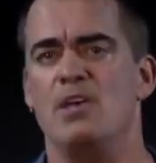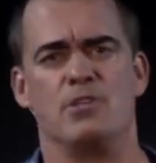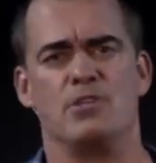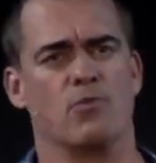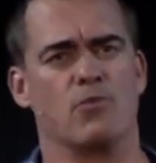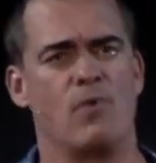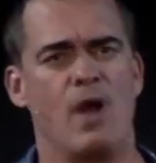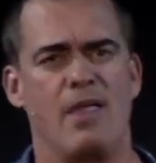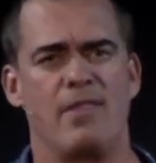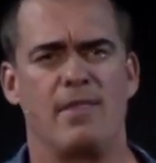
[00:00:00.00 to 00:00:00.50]

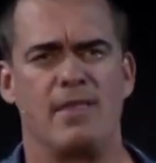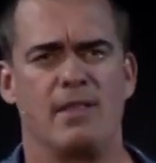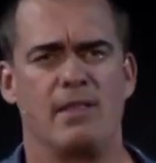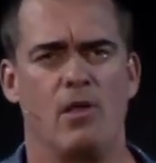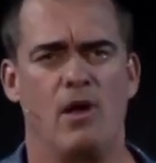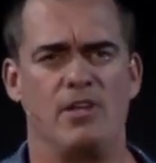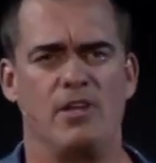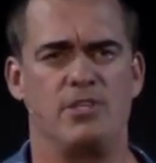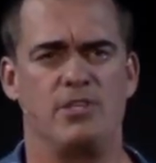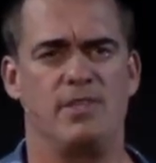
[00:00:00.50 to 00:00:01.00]
So rather than
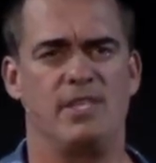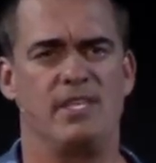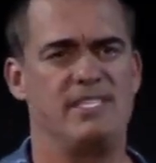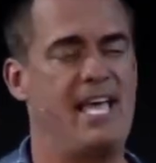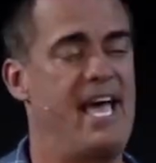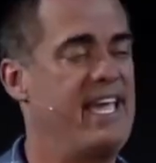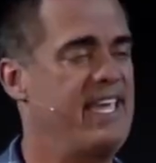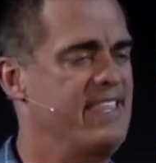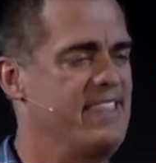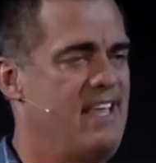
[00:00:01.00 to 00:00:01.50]
launching the
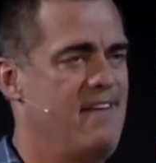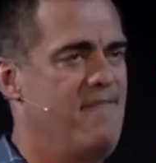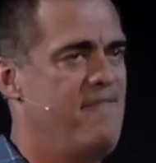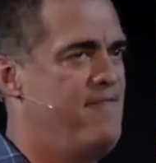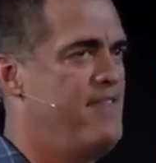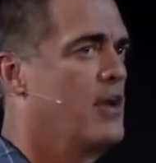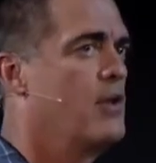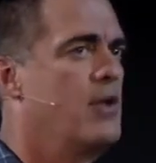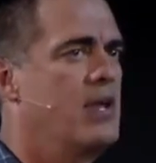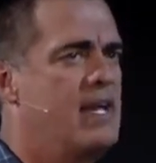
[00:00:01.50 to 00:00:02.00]
tech and then
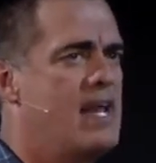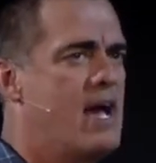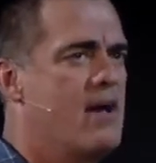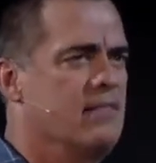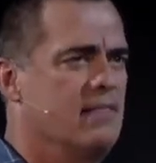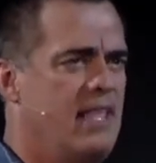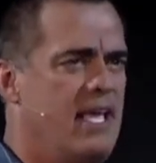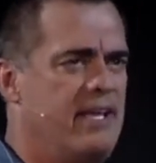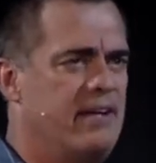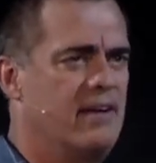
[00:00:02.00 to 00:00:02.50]
figuring it
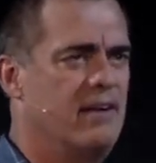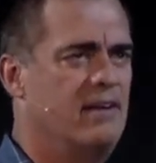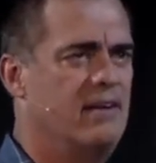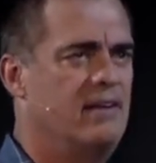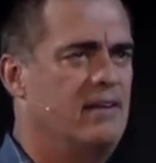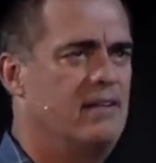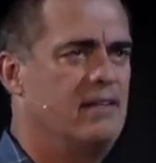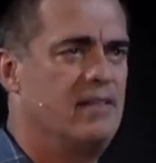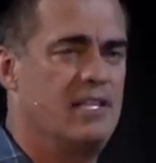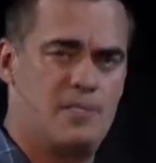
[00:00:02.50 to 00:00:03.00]
out later,
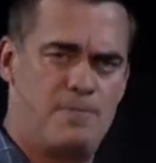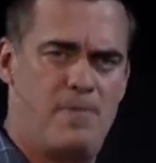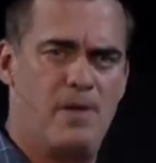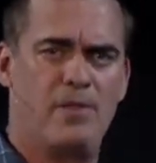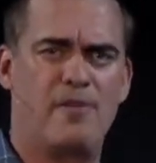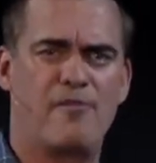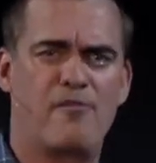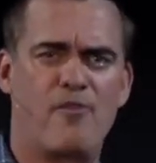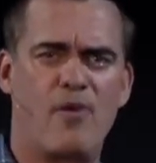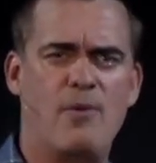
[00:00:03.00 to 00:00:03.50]
let's
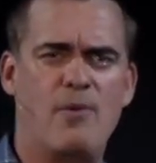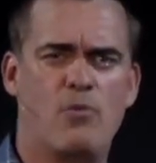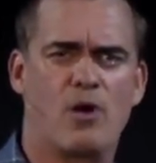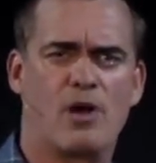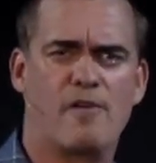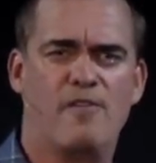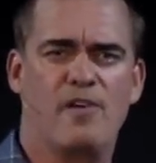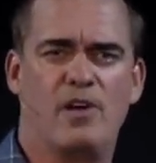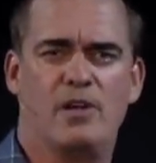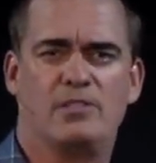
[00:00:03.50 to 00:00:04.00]
build the
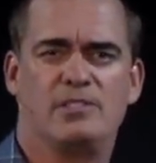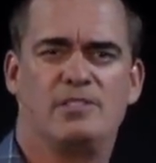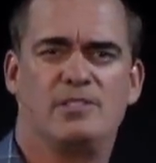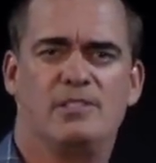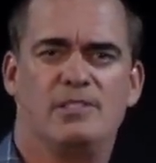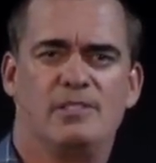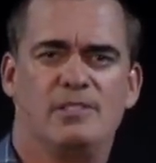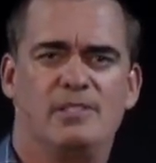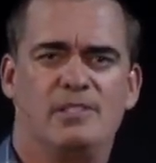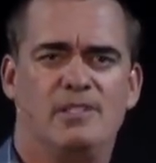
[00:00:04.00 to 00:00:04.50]
framework first
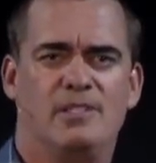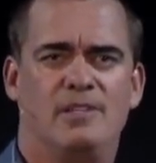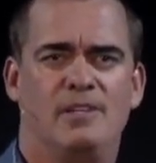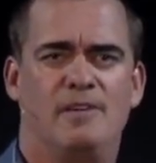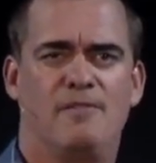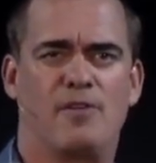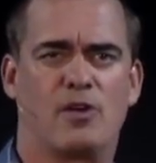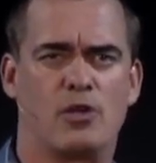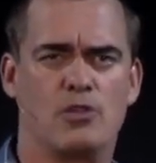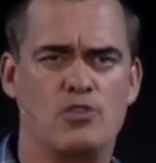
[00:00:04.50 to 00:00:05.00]

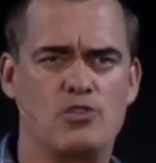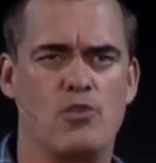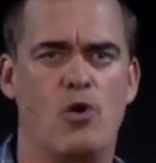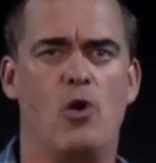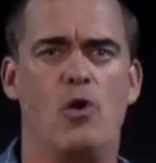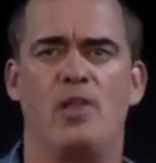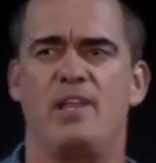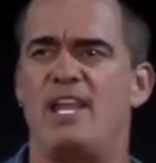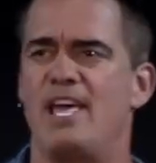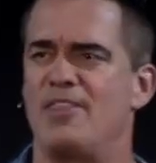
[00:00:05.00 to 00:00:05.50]
for
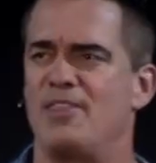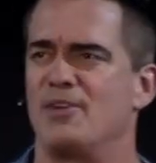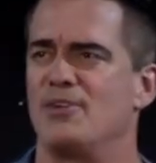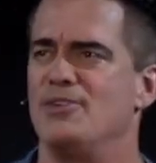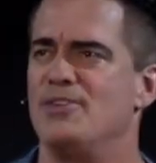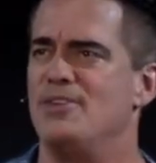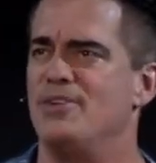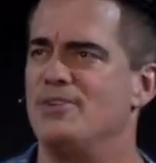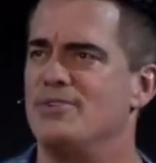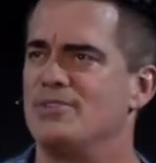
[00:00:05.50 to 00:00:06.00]
control and
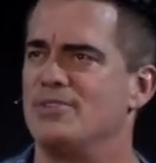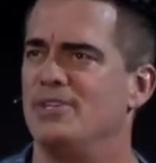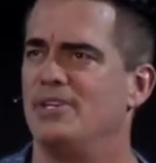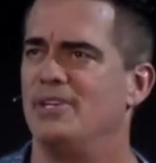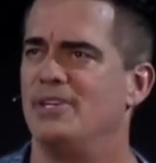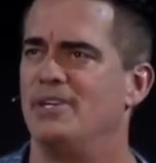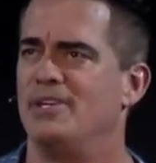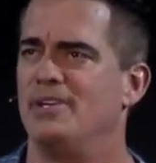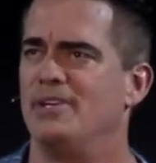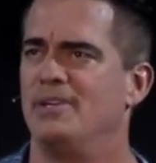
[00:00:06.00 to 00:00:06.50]
ethical use
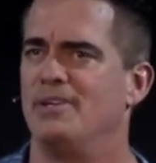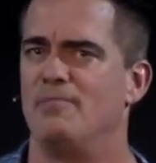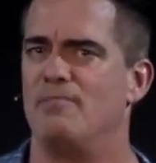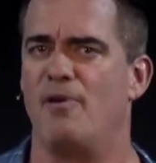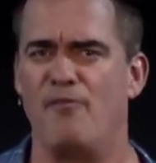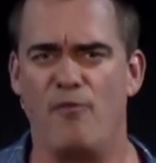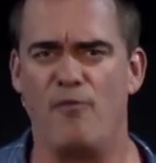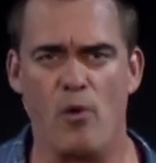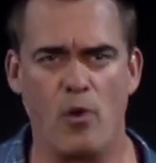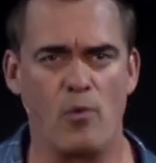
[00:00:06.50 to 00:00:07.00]

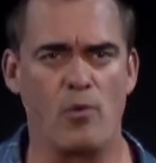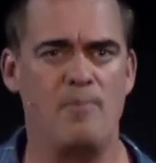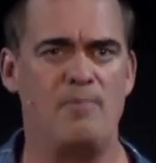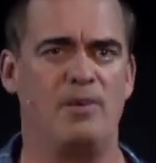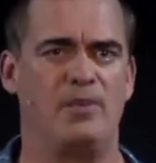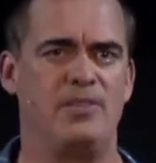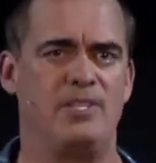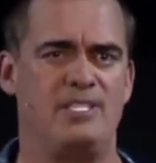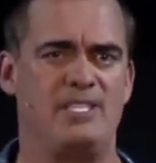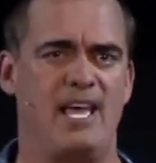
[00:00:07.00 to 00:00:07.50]
before we
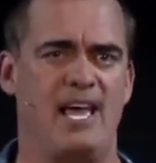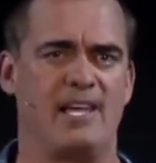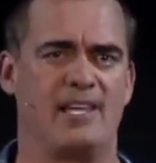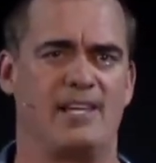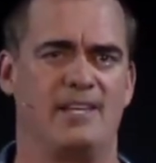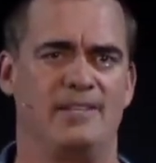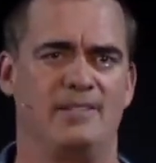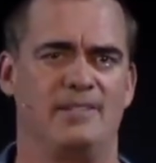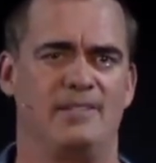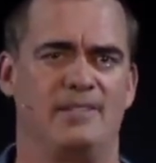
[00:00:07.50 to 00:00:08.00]
build the tech.
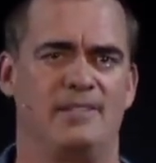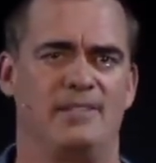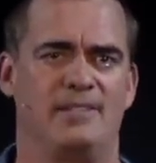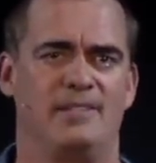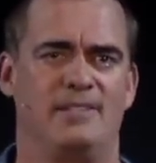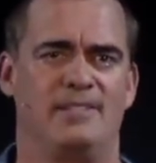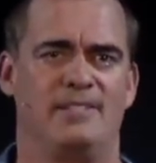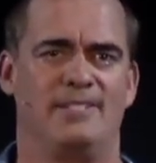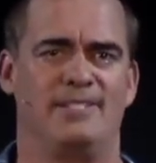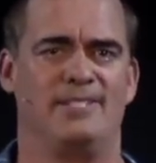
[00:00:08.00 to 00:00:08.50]

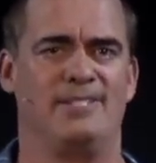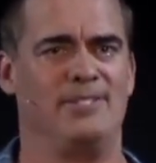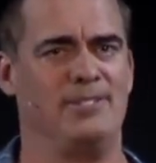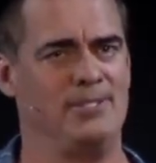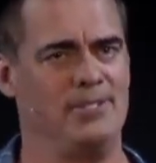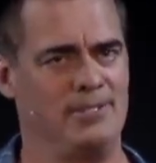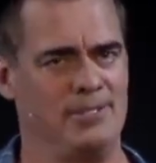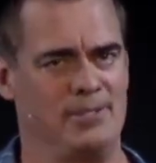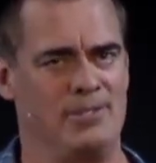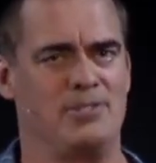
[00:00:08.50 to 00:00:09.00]

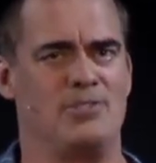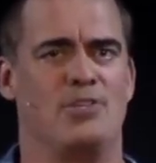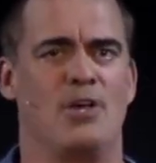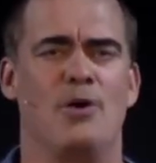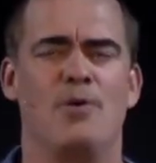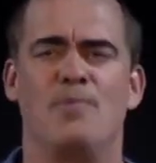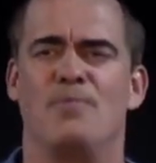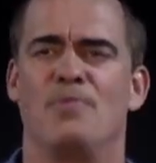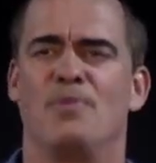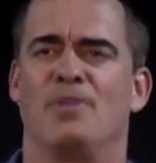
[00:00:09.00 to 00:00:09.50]

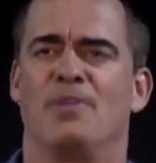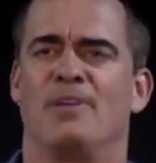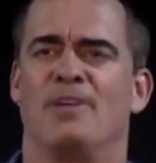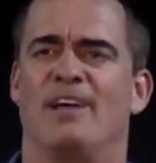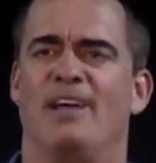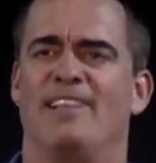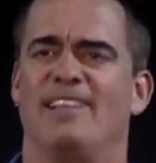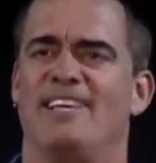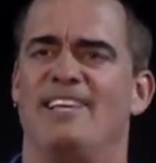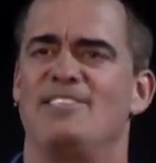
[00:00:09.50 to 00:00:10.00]
So
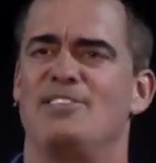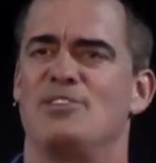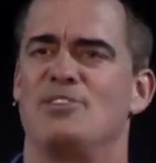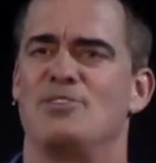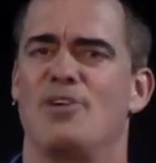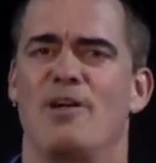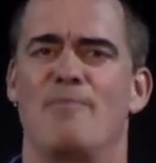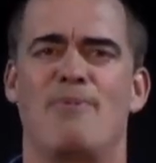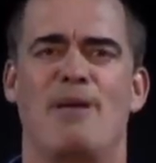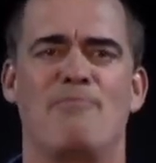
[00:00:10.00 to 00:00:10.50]
I'd like to
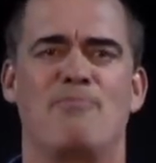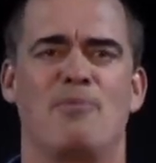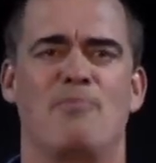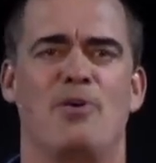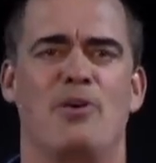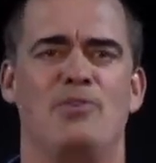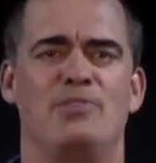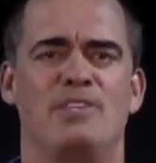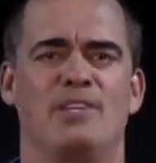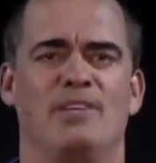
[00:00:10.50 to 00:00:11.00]
start by
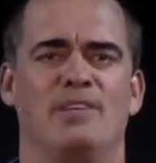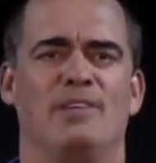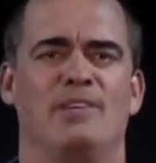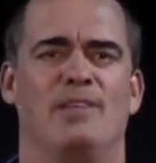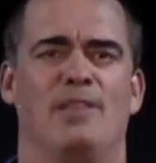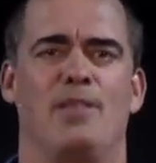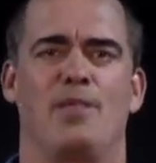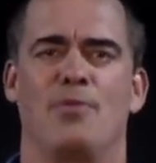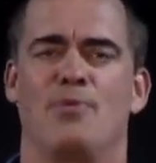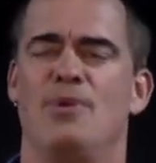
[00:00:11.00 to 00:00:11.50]
proposing
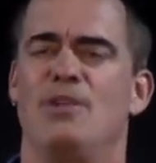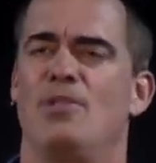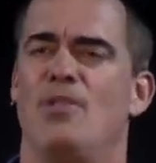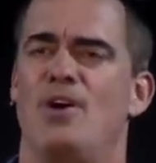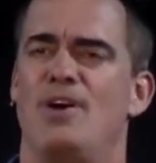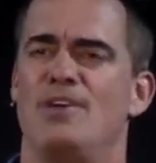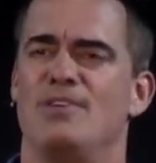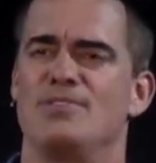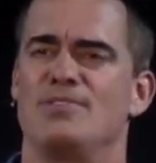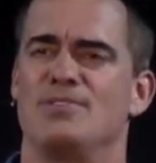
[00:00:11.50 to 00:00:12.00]
the three
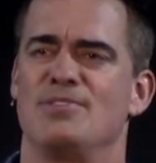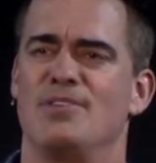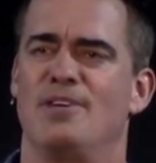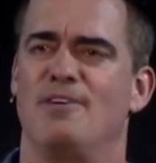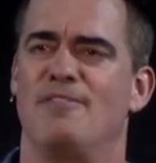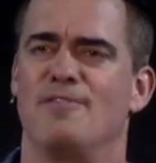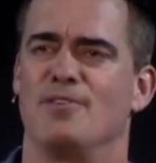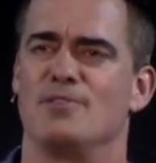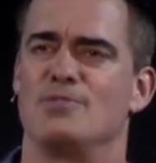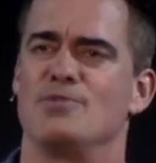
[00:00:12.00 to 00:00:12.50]
laws
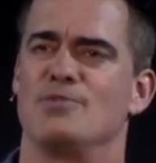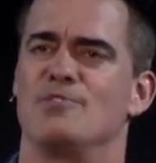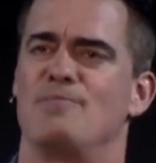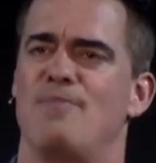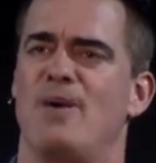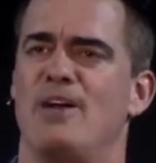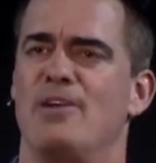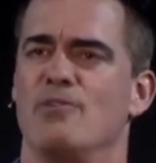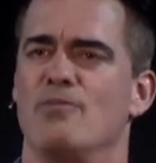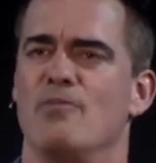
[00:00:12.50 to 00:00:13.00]
of first
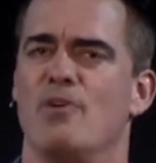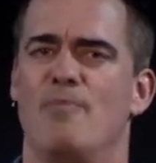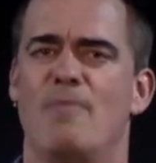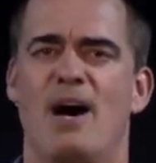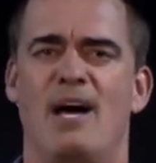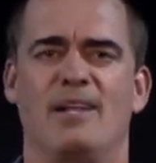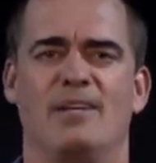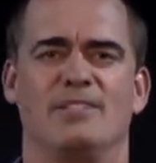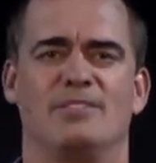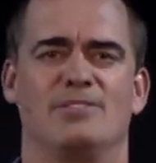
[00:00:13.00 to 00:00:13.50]
responder
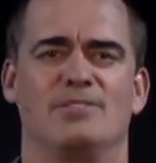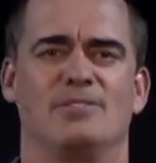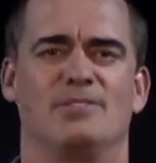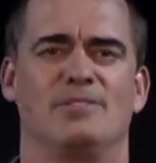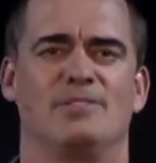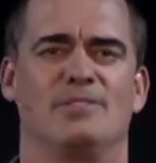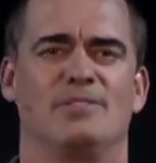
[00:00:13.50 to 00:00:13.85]
robotics.